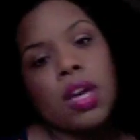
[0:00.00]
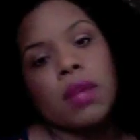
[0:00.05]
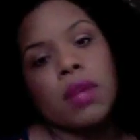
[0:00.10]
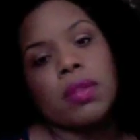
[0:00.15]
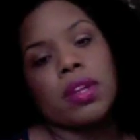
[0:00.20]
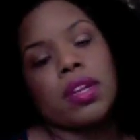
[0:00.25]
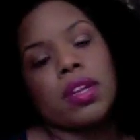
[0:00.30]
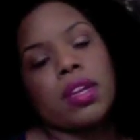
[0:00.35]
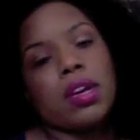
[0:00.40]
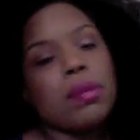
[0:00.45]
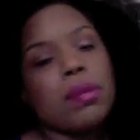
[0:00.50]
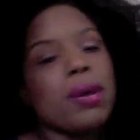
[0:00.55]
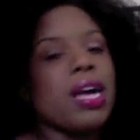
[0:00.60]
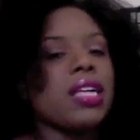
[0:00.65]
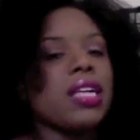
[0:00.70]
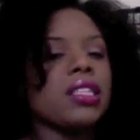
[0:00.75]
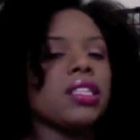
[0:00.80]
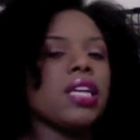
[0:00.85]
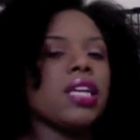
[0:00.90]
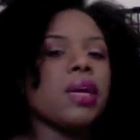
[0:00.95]
The nail
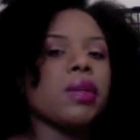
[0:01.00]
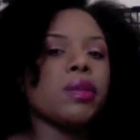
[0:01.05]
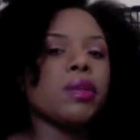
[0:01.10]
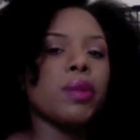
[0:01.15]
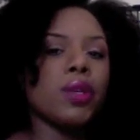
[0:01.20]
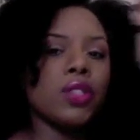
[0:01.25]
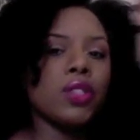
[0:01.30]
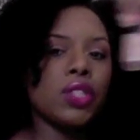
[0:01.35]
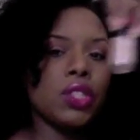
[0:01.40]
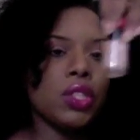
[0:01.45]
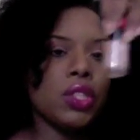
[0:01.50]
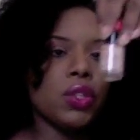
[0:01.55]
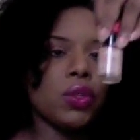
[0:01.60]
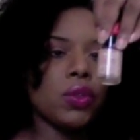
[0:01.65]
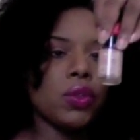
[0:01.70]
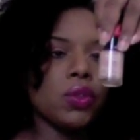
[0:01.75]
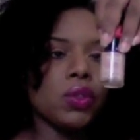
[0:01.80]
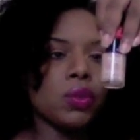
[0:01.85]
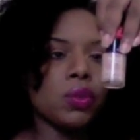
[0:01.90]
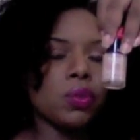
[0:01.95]
polish that I was supposed to
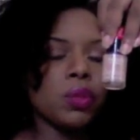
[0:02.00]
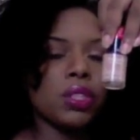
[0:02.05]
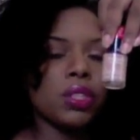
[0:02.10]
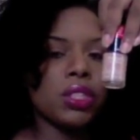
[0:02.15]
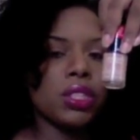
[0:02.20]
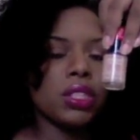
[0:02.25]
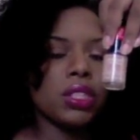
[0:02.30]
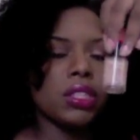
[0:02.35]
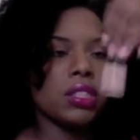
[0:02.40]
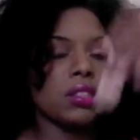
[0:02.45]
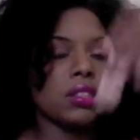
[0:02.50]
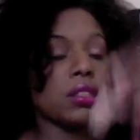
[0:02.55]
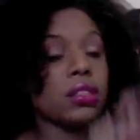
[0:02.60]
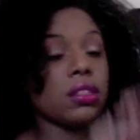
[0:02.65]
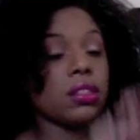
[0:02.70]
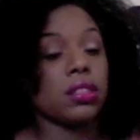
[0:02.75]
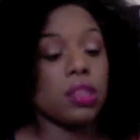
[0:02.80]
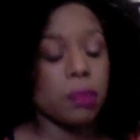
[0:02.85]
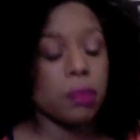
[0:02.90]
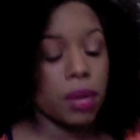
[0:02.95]
use, which is
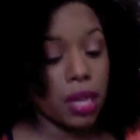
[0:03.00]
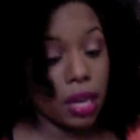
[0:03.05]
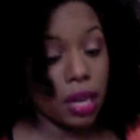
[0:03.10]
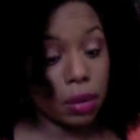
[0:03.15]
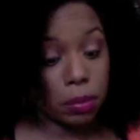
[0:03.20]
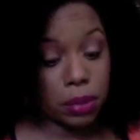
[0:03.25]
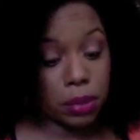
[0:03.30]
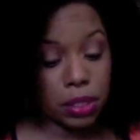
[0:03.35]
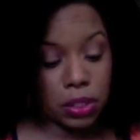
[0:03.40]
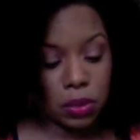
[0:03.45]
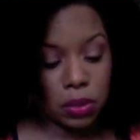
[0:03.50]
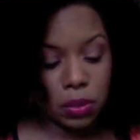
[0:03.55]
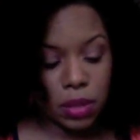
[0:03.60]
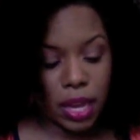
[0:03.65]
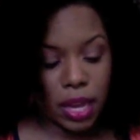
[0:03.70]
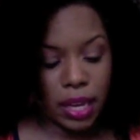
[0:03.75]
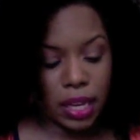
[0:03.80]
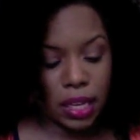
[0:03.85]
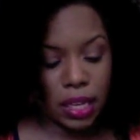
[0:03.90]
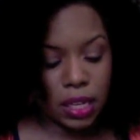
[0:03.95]
something that I really do
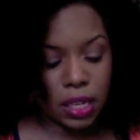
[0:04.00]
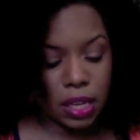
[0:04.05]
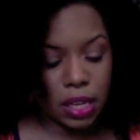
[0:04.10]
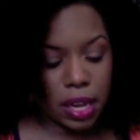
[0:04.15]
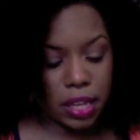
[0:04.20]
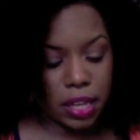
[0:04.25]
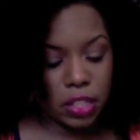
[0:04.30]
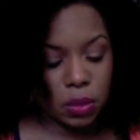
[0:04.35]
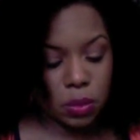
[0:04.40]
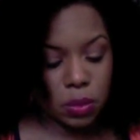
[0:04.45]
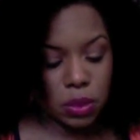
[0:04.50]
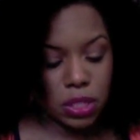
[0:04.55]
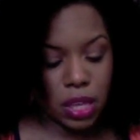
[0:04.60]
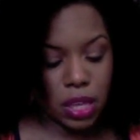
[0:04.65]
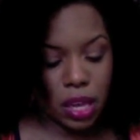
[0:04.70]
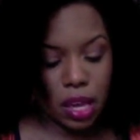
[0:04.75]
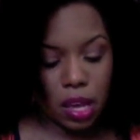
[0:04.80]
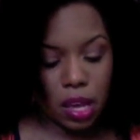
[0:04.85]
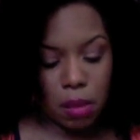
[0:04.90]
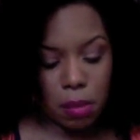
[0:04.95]
like, in the Natural
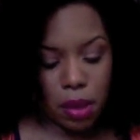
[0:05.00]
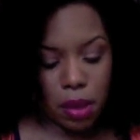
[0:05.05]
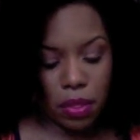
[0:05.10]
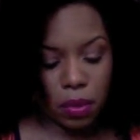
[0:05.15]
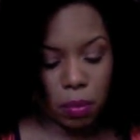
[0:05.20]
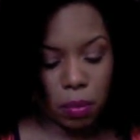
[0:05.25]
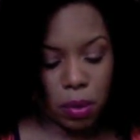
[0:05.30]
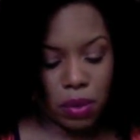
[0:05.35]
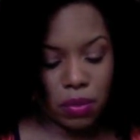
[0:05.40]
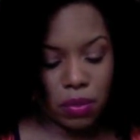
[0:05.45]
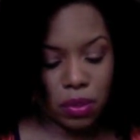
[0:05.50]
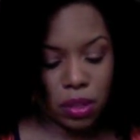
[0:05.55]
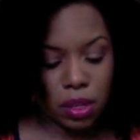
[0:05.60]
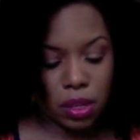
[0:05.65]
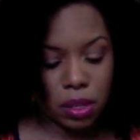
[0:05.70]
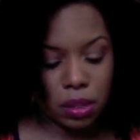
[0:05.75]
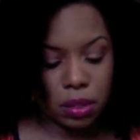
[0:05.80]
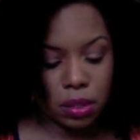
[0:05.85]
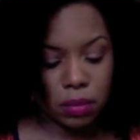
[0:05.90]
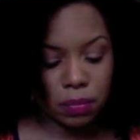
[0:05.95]
Tan by the
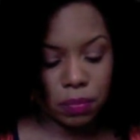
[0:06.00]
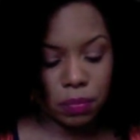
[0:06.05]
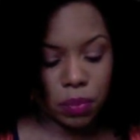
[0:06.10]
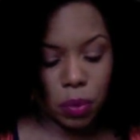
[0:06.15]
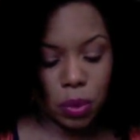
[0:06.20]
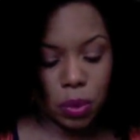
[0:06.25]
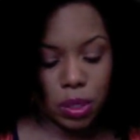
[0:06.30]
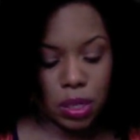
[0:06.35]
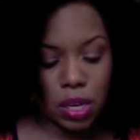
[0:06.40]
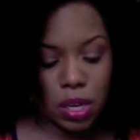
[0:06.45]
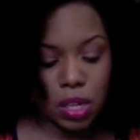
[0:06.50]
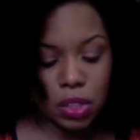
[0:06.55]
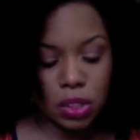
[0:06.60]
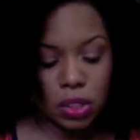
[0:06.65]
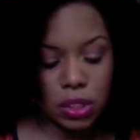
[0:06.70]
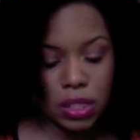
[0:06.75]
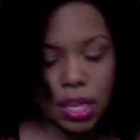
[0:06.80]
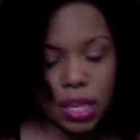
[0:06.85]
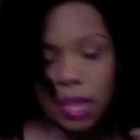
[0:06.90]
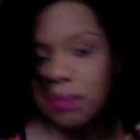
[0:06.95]
Revlon
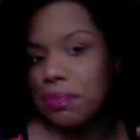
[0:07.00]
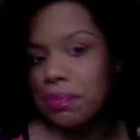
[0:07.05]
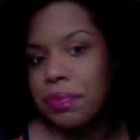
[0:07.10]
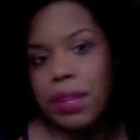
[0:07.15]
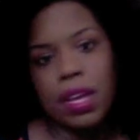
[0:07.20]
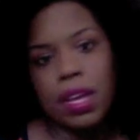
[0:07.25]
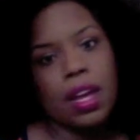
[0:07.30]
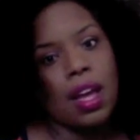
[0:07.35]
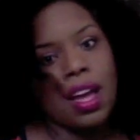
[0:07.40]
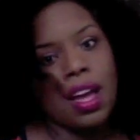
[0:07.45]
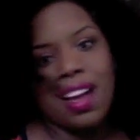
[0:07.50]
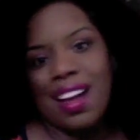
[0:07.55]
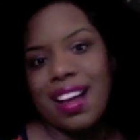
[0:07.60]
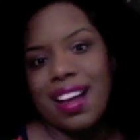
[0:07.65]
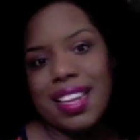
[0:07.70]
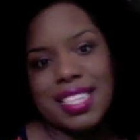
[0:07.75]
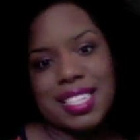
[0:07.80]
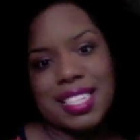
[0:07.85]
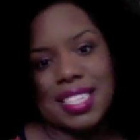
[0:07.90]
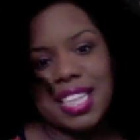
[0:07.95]
Colorstay,
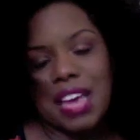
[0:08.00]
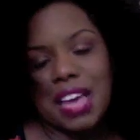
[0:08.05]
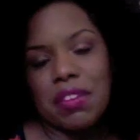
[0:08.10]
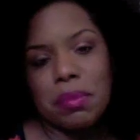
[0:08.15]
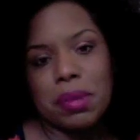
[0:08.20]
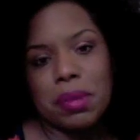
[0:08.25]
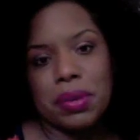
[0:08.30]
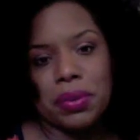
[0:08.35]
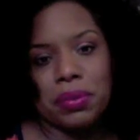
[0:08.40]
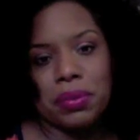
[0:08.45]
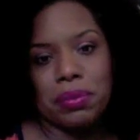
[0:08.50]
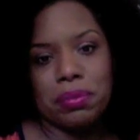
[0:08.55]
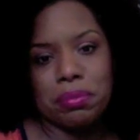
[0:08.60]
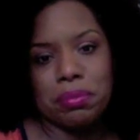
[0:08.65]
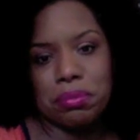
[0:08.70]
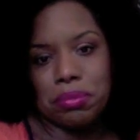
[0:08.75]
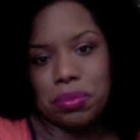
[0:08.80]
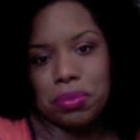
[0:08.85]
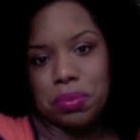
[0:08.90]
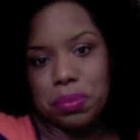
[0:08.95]
I just haven't been
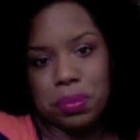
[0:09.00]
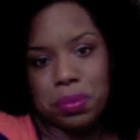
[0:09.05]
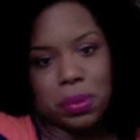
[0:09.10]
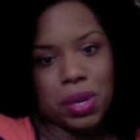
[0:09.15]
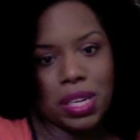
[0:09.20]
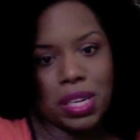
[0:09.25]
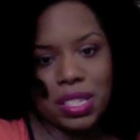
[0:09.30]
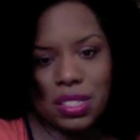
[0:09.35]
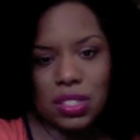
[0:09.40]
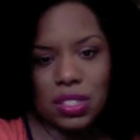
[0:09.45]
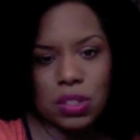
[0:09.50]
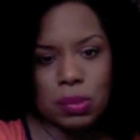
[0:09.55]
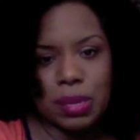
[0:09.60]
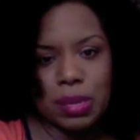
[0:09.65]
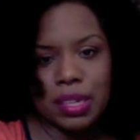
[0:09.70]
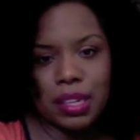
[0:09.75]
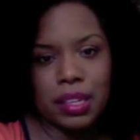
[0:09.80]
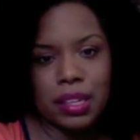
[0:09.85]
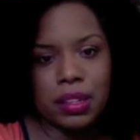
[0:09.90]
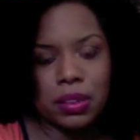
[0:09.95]
wanting to do
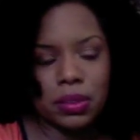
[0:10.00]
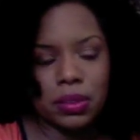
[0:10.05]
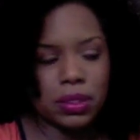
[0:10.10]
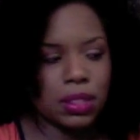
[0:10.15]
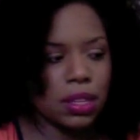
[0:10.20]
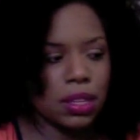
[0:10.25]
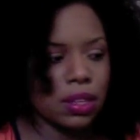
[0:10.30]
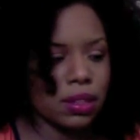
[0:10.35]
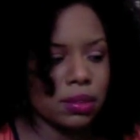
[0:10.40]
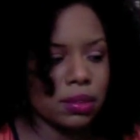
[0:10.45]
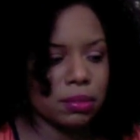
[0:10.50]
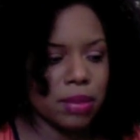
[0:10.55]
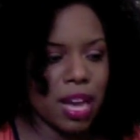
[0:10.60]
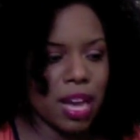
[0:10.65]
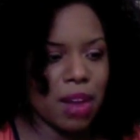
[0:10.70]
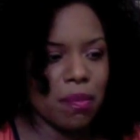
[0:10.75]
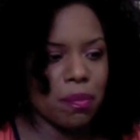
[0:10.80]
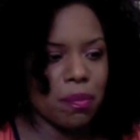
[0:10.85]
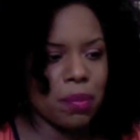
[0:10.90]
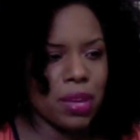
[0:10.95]
my nails. Um,
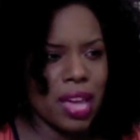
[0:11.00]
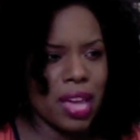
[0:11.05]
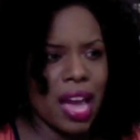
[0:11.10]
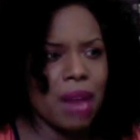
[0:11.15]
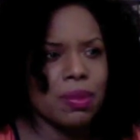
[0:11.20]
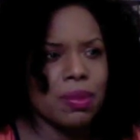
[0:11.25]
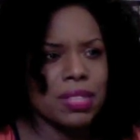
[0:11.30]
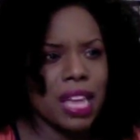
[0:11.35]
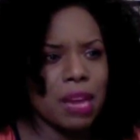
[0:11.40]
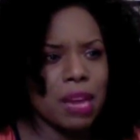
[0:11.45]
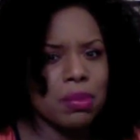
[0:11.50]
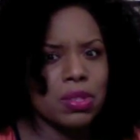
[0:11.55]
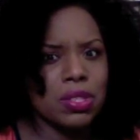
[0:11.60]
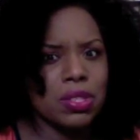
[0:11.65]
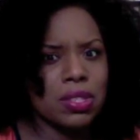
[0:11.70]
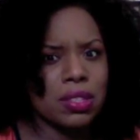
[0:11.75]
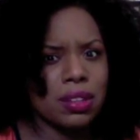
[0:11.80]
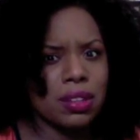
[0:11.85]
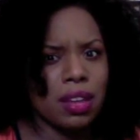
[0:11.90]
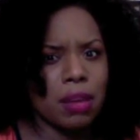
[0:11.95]
I've been, I was able
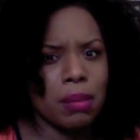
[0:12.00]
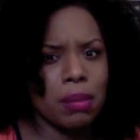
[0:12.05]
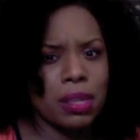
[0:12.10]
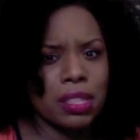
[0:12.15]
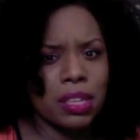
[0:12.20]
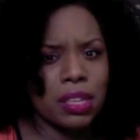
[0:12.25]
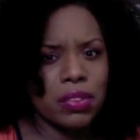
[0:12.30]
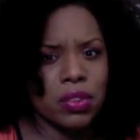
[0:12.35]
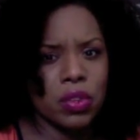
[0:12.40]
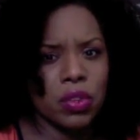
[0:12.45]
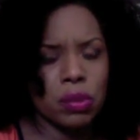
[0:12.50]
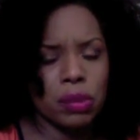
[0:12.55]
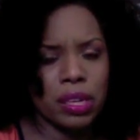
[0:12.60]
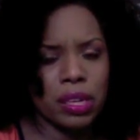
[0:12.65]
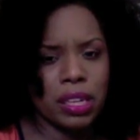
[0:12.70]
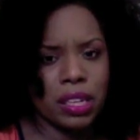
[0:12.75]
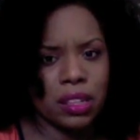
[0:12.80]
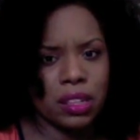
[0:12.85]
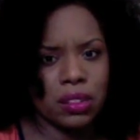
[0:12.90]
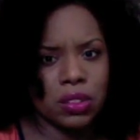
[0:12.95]
to get myself to do my
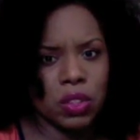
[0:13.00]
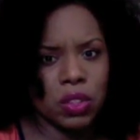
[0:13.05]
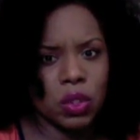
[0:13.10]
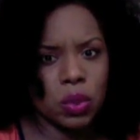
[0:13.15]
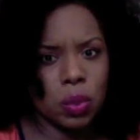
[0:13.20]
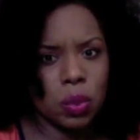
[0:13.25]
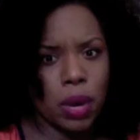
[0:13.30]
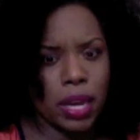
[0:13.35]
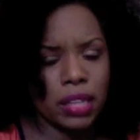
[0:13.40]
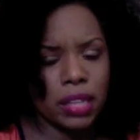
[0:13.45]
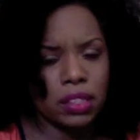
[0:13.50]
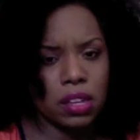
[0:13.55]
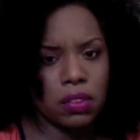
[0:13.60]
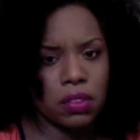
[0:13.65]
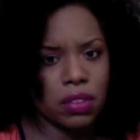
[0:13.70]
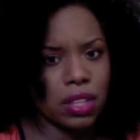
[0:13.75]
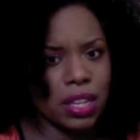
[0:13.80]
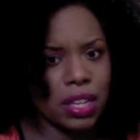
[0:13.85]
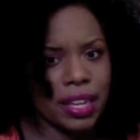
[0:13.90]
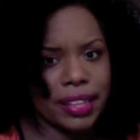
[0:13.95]
nails twice
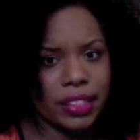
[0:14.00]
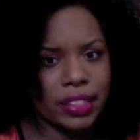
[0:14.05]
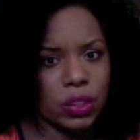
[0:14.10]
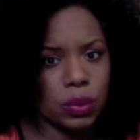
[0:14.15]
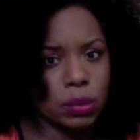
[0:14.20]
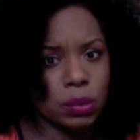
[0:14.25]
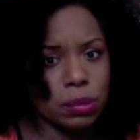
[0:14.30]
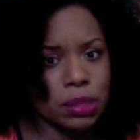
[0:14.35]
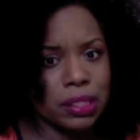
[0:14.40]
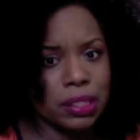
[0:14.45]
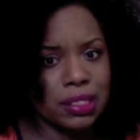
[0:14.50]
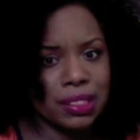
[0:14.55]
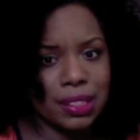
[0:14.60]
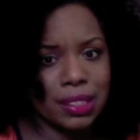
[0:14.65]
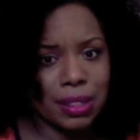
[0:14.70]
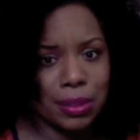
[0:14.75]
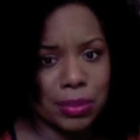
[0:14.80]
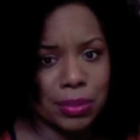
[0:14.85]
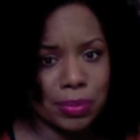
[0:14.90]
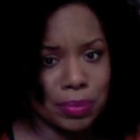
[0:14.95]
over the last three months.
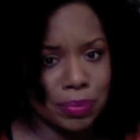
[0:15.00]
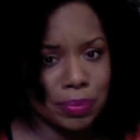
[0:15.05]
So,